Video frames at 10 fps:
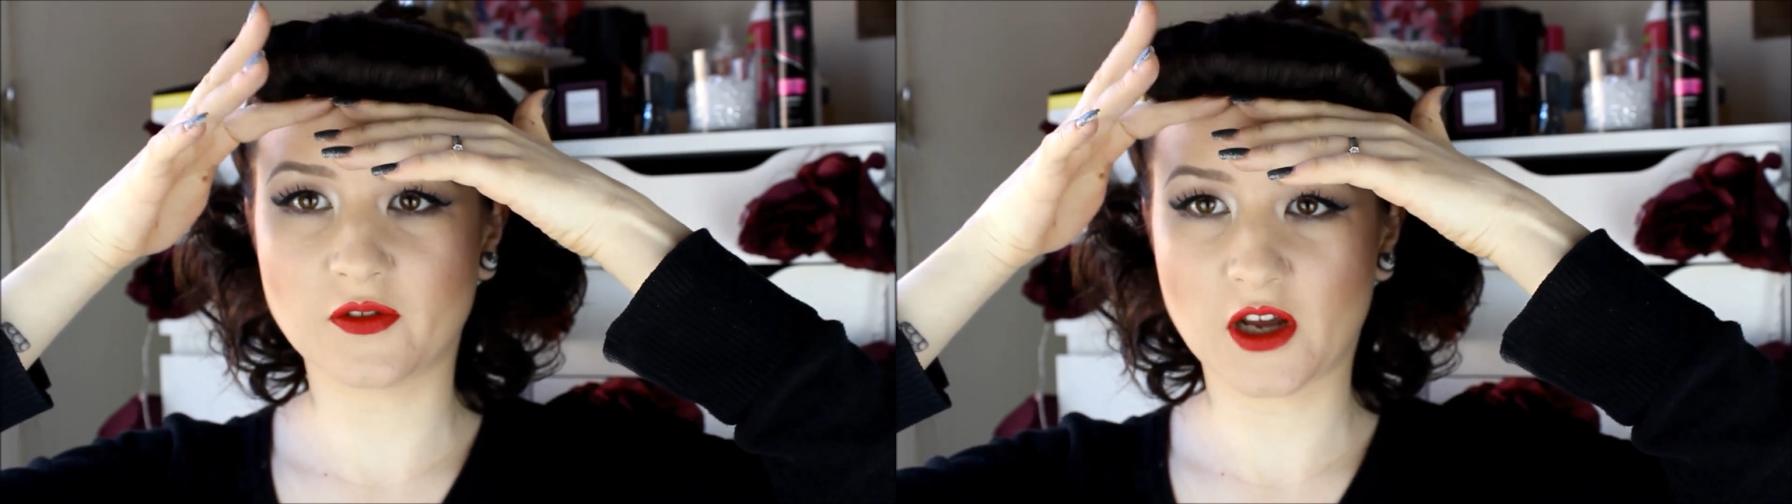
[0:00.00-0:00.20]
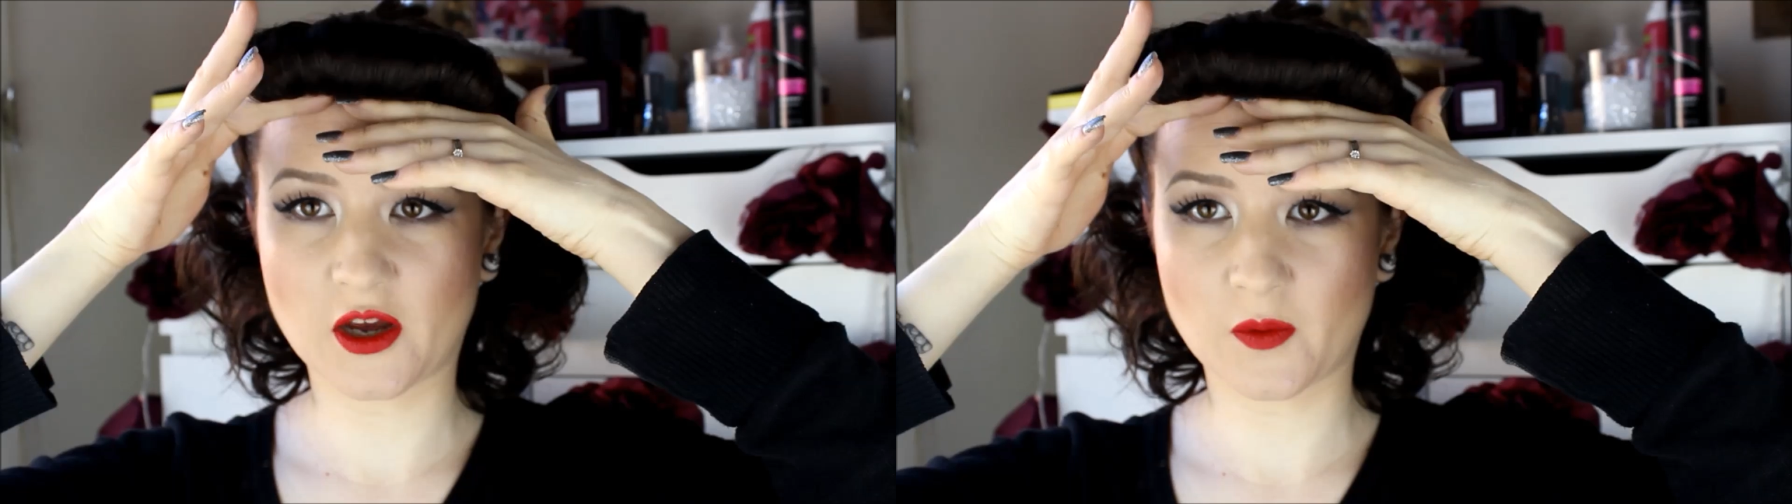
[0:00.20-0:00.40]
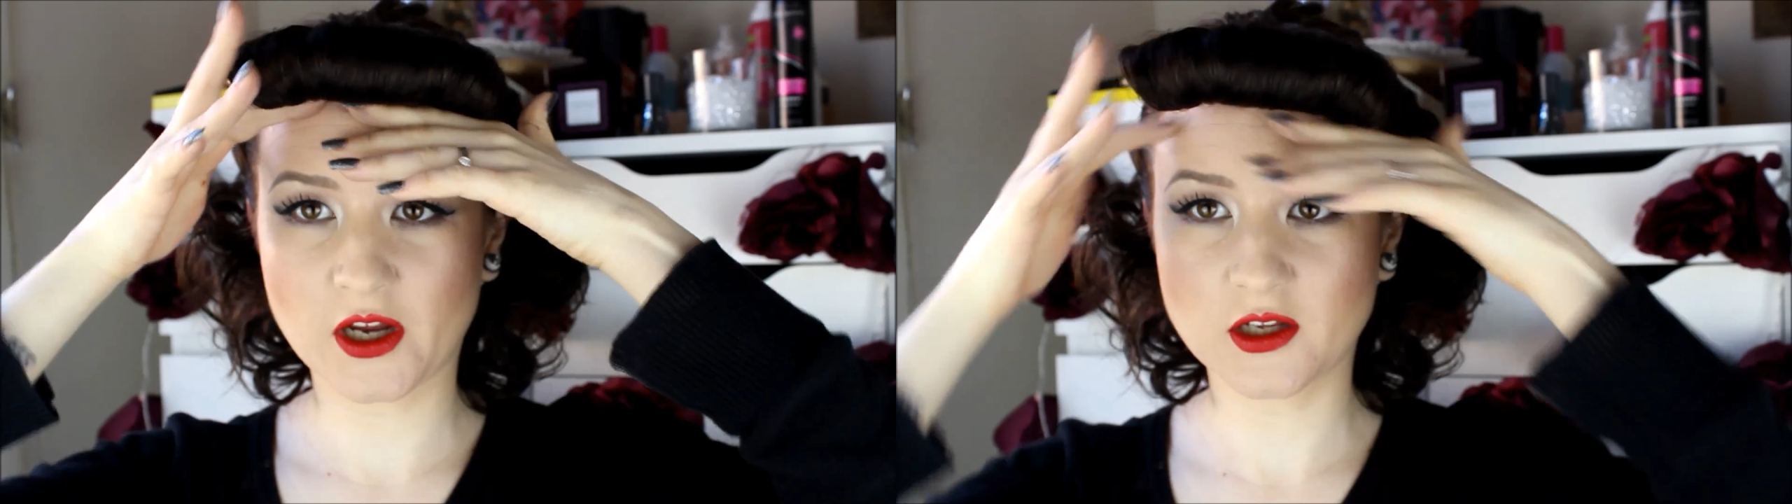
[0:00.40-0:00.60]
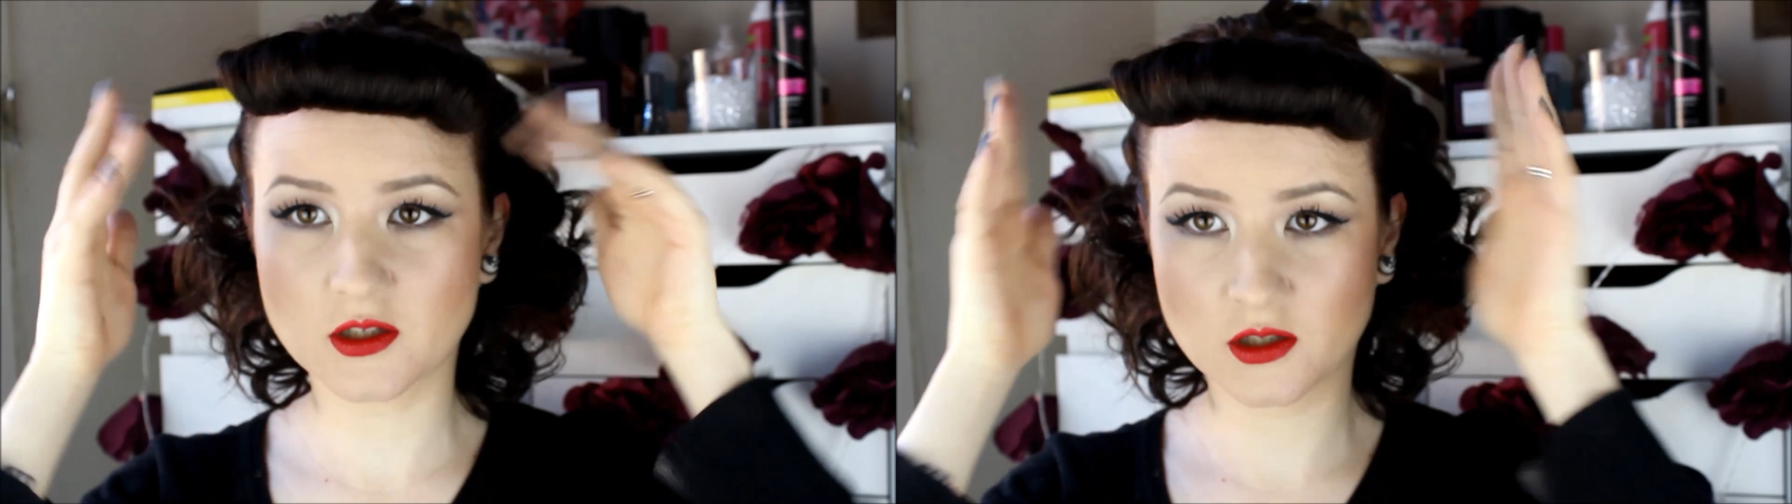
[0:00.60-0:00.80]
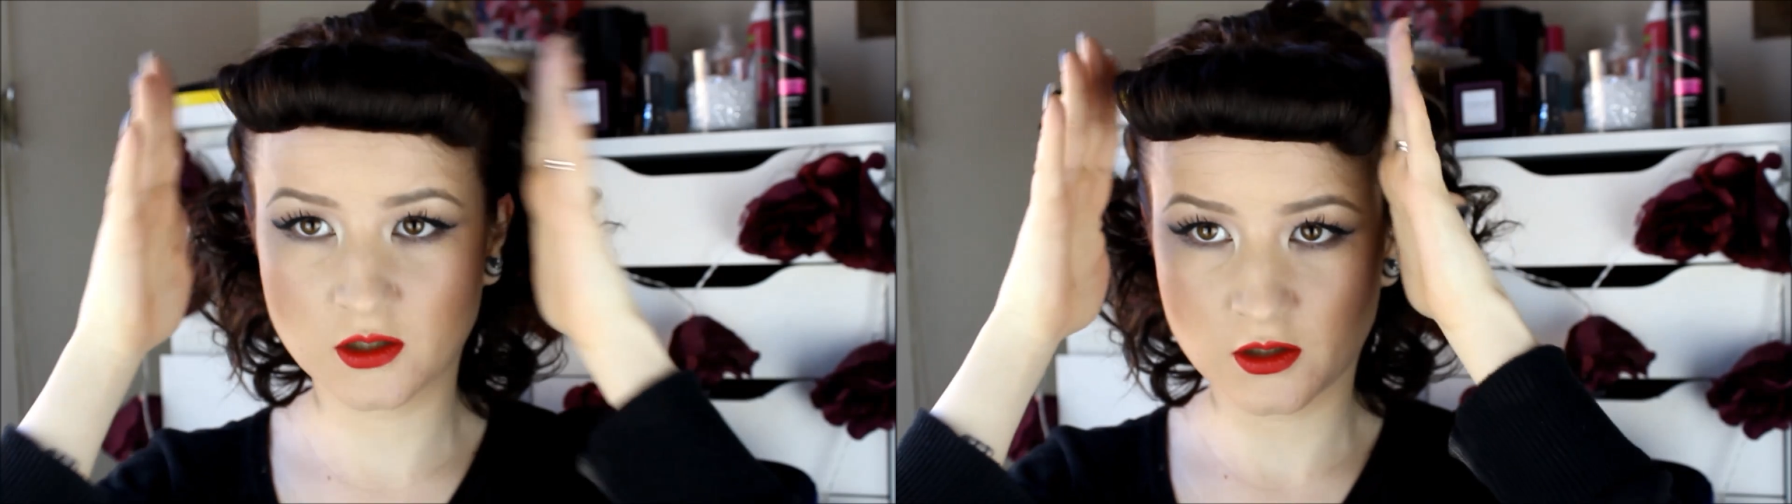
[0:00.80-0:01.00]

flyaways